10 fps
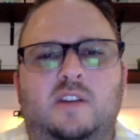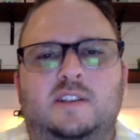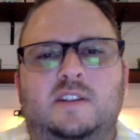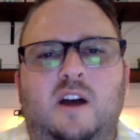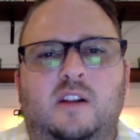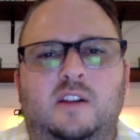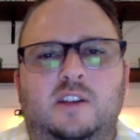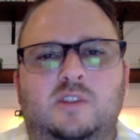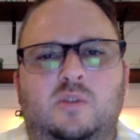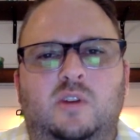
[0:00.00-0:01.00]
this
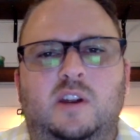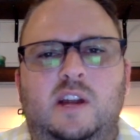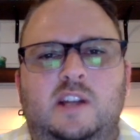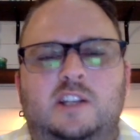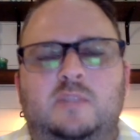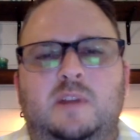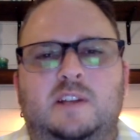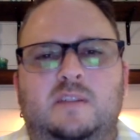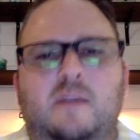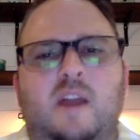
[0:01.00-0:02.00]
knowledge, or just
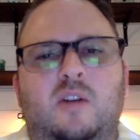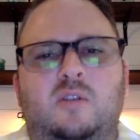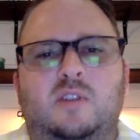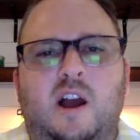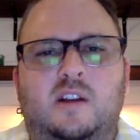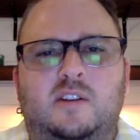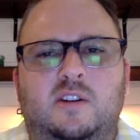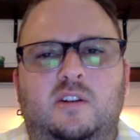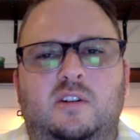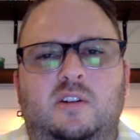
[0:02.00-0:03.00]
because a medical
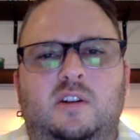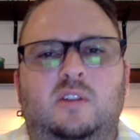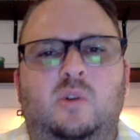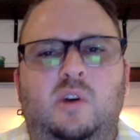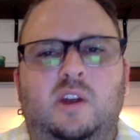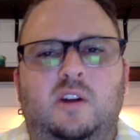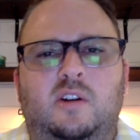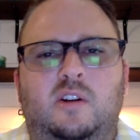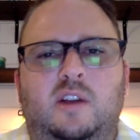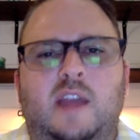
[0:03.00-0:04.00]
doctor or a lawyer or
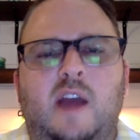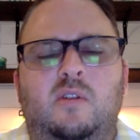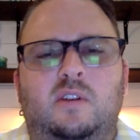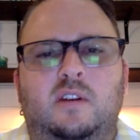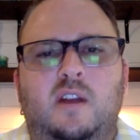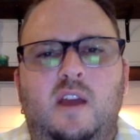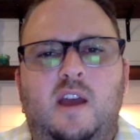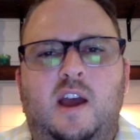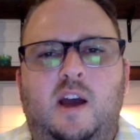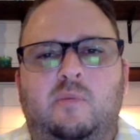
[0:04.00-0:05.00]
an accountant,
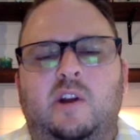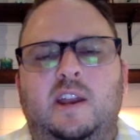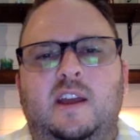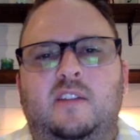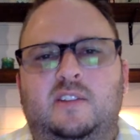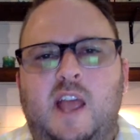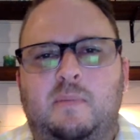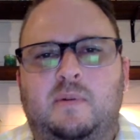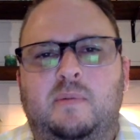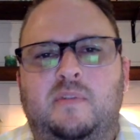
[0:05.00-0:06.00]
or any other
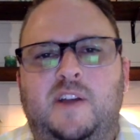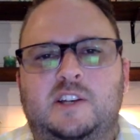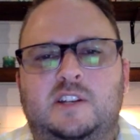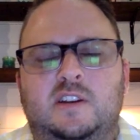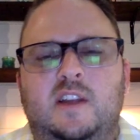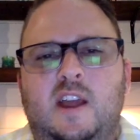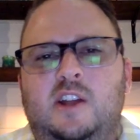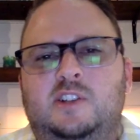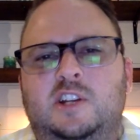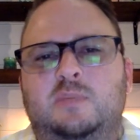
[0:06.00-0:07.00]
type of profession,
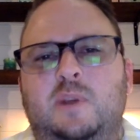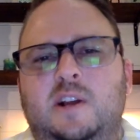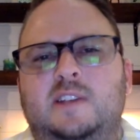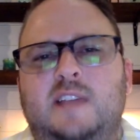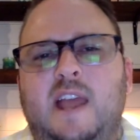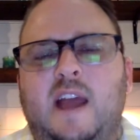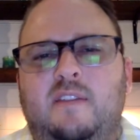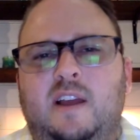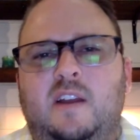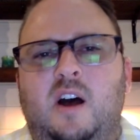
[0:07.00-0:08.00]
just because they have
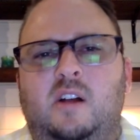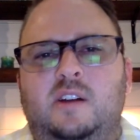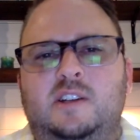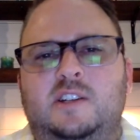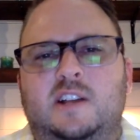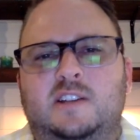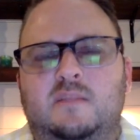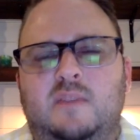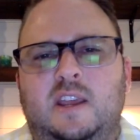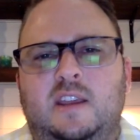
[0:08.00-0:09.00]
that knowledge
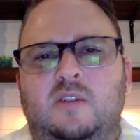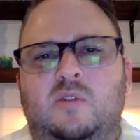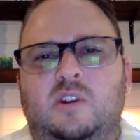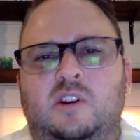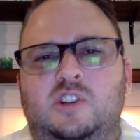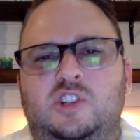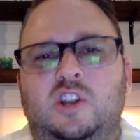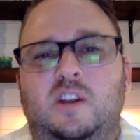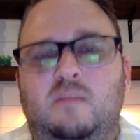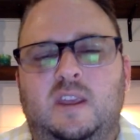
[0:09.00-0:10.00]
doesn't mean, or
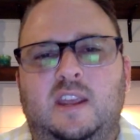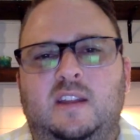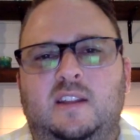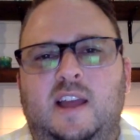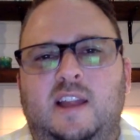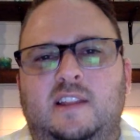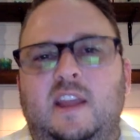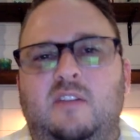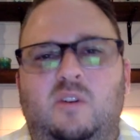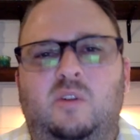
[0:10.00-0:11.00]
shouldn't mean, that they
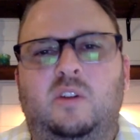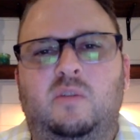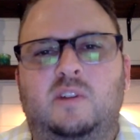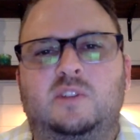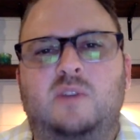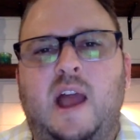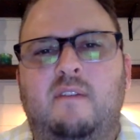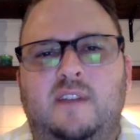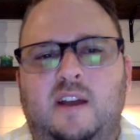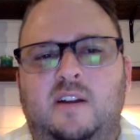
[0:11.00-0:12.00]
are the only ones who
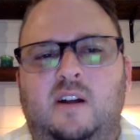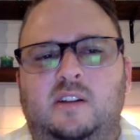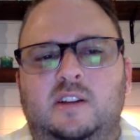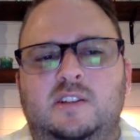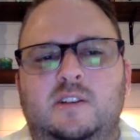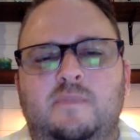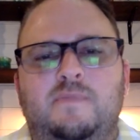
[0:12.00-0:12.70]
have that knowledge.